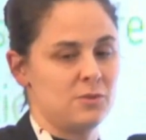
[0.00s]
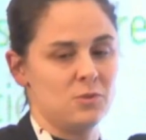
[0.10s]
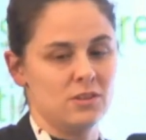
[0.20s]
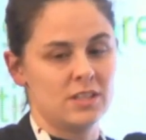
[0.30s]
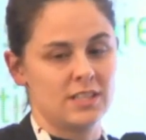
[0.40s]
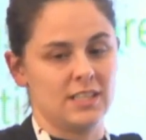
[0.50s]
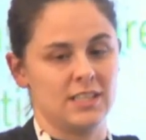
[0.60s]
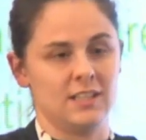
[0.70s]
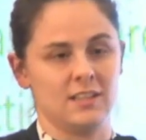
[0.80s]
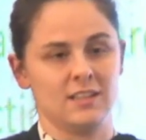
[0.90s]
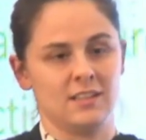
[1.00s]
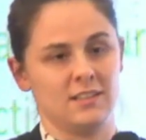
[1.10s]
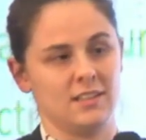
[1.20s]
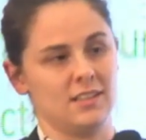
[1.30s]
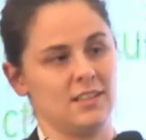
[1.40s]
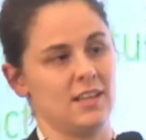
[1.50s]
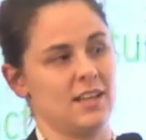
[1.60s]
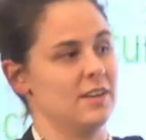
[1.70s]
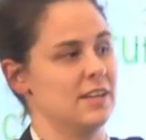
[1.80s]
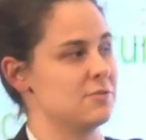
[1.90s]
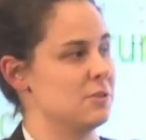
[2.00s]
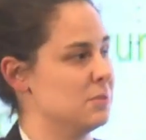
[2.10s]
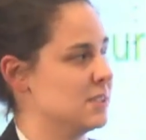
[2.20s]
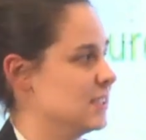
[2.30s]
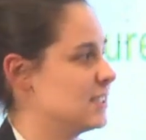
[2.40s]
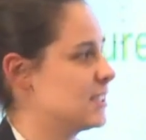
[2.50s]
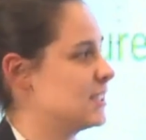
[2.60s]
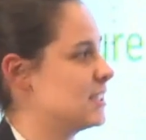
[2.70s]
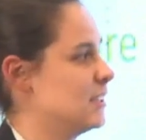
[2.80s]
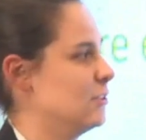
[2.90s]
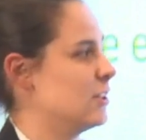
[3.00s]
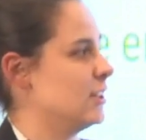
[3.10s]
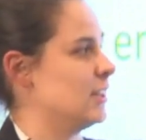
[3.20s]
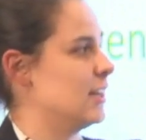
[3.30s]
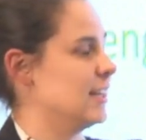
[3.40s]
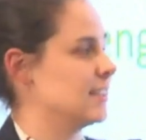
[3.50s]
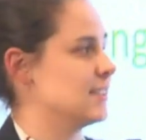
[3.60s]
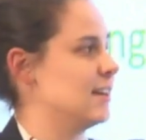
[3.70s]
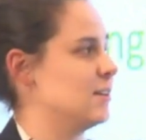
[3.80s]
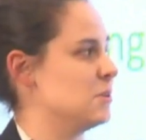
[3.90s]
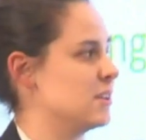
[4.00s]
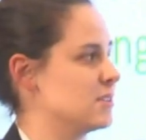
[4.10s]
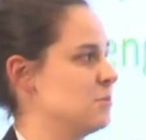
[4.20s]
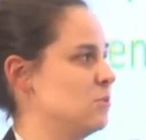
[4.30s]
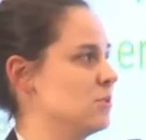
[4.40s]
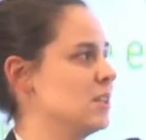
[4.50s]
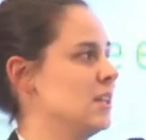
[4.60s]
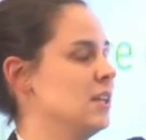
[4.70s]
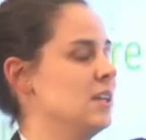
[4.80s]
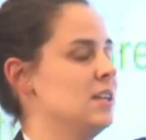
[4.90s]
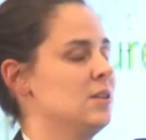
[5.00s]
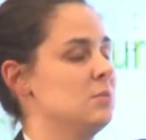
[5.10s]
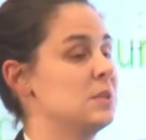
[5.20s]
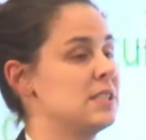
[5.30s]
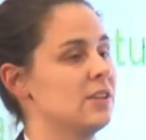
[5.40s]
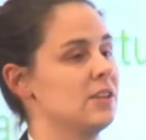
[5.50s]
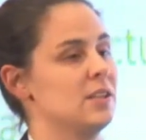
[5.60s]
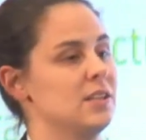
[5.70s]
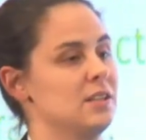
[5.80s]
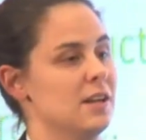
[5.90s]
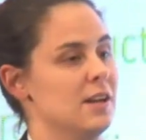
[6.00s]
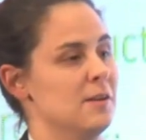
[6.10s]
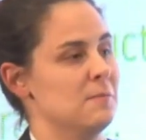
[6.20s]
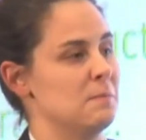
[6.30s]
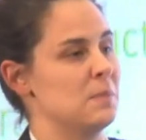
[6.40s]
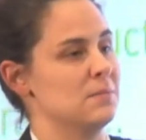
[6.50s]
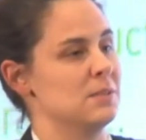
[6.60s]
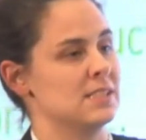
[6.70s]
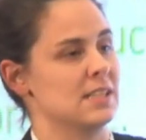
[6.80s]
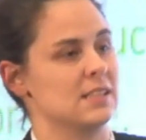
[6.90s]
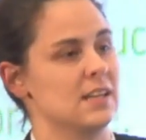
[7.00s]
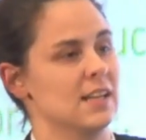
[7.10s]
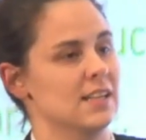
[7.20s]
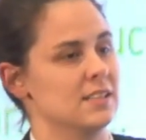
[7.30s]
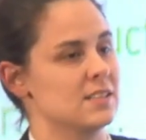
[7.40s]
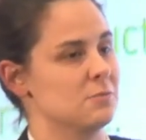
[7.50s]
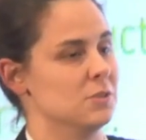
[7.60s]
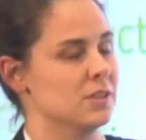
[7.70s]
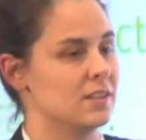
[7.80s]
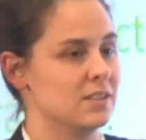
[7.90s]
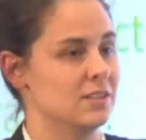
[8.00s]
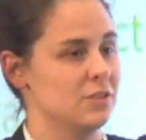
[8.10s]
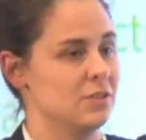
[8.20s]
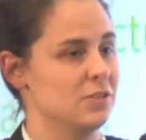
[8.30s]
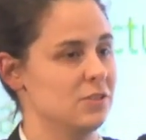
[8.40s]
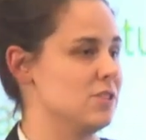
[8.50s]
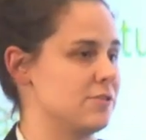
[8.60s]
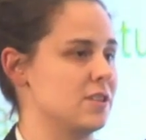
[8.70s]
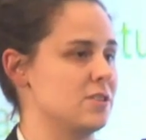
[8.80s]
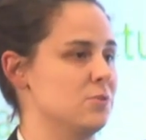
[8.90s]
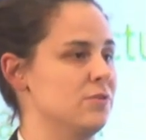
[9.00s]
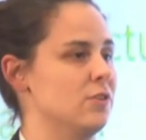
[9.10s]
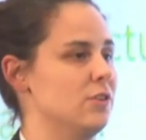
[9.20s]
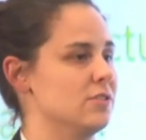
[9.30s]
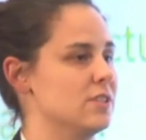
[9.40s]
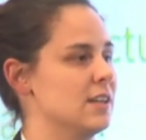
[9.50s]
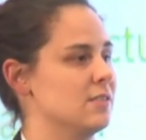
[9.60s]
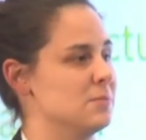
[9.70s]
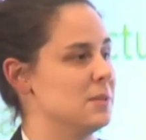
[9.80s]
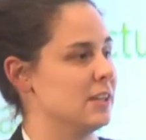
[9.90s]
work in the advisory business, looking at how we can support particularly public sector clients with huge infrastructure portfolios, how to